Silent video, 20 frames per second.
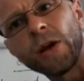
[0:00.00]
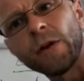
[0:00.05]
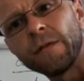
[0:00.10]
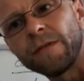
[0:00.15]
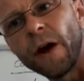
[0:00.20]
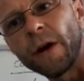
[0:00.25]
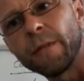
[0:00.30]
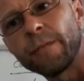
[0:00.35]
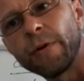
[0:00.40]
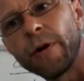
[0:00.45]
you've
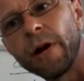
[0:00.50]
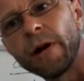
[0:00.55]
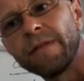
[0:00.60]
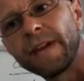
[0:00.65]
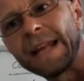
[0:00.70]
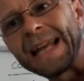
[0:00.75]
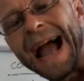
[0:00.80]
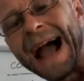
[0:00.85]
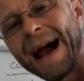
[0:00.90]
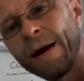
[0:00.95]
done
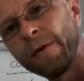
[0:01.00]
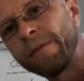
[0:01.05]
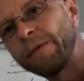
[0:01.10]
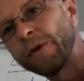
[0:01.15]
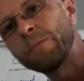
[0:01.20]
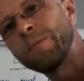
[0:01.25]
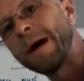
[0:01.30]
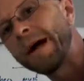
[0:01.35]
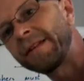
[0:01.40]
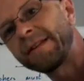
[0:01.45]
privately, how have
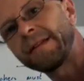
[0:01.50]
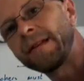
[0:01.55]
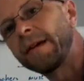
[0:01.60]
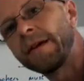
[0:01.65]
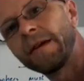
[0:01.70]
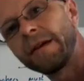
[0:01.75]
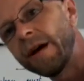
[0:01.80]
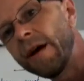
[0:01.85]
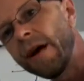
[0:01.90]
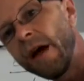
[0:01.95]
you best
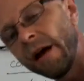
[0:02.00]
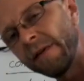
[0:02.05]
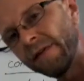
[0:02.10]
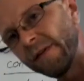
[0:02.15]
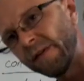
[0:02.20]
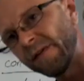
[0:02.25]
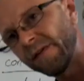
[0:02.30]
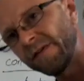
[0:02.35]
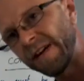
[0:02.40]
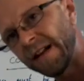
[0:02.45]
learned? Have
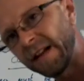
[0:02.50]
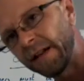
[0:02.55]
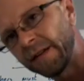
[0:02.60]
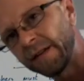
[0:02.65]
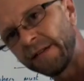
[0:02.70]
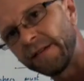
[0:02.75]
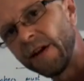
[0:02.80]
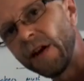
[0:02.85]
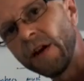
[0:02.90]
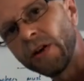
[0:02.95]
you
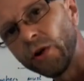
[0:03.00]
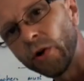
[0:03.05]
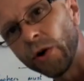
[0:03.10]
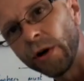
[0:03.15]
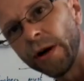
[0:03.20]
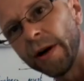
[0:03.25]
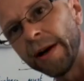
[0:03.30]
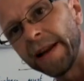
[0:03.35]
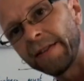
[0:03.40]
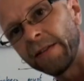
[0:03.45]
felt you're
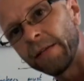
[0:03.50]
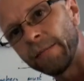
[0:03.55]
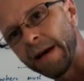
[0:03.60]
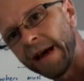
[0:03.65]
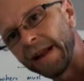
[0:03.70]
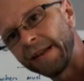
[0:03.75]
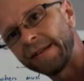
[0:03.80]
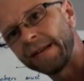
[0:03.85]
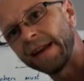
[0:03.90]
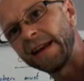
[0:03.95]
learning the
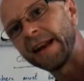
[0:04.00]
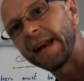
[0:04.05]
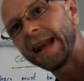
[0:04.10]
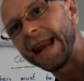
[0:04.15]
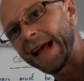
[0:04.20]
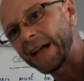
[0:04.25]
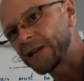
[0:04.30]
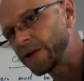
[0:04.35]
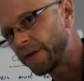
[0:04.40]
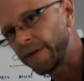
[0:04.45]
best in a
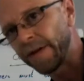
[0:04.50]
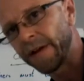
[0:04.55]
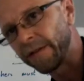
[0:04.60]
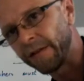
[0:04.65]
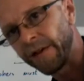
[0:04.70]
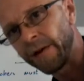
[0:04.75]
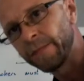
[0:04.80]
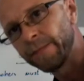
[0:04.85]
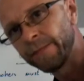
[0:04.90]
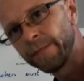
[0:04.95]
lecture
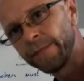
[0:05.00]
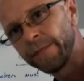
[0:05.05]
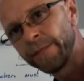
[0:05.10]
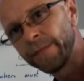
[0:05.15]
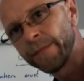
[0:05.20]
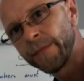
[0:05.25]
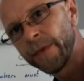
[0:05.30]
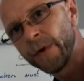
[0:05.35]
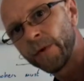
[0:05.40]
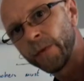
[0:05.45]
theatre
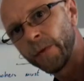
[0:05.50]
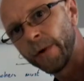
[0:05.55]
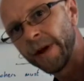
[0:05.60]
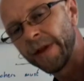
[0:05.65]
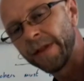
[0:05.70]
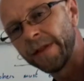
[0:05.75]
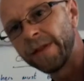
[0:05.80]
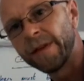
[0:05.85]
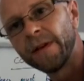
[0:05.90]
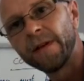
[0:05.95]

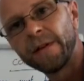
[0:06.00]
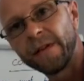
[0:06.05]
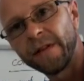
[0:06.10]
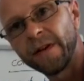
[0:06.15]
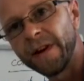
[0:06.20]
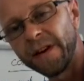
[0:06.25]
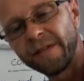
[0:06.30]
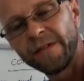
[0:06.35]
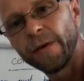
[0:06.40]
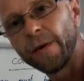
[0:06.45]
with
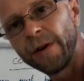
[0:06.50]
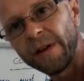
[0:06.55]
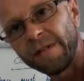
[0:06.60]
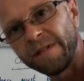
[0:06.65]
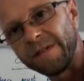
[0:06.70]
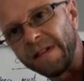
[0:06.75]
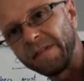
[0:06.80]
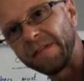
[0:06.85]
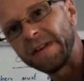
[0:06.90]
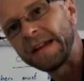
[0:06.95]
30, 40,
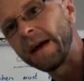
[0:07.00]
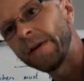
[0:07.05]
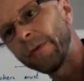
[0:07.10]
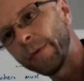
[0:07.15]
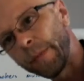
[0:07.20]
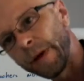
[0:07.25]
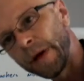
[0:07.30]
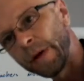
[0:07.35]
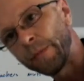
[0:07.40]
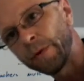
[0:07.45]
50 other
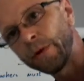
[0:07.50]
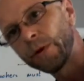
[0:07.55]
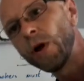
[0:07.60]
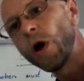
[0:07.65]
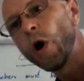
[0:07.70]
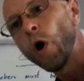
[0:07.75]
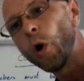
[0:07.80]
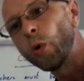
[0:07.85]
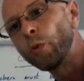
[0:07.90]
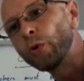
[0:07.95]
people?
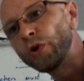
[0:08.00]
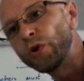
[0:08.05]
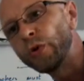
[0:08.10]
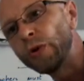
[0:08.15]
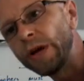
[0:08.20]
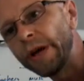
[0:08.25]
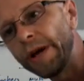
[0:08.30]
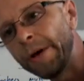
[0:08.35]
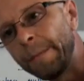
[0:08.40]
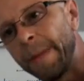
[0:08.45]
Or would
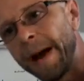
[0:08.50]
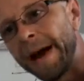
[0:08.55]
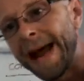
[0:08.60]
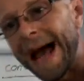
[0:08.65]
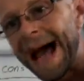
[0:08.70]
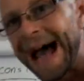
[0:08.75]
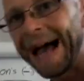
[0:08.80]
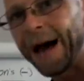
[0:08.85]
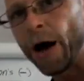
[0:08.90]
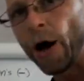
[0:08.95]
you learn
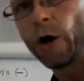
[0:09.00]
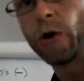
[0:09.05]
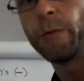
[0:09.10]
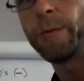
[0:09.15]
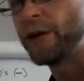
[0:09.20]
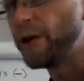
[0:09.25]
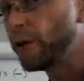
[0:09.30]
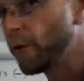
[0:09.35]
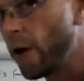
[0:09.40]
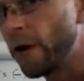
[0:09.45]
better at home
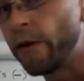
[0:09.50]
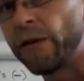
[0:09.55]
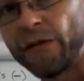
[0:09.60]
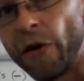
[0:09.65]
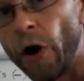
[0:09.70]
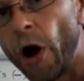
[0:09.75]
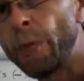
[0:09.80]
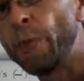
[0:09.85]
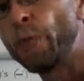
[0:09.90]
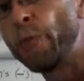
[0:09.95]
in your own
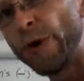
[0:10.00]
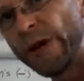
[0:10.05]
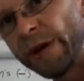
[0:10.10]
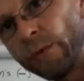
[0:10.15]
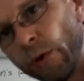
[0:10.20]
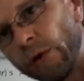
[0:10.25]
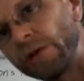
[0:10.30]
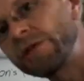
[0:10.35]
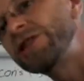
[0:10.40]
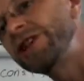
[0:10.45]
time,
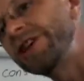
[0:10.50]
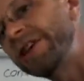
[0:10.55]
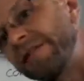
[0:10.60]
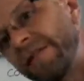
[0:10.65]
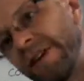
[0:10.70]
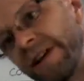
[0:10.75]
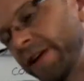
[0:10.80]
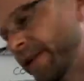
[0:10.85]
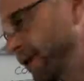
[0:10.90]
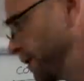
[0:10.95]
re-watching a
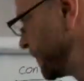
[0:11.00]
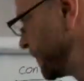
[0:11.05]
video?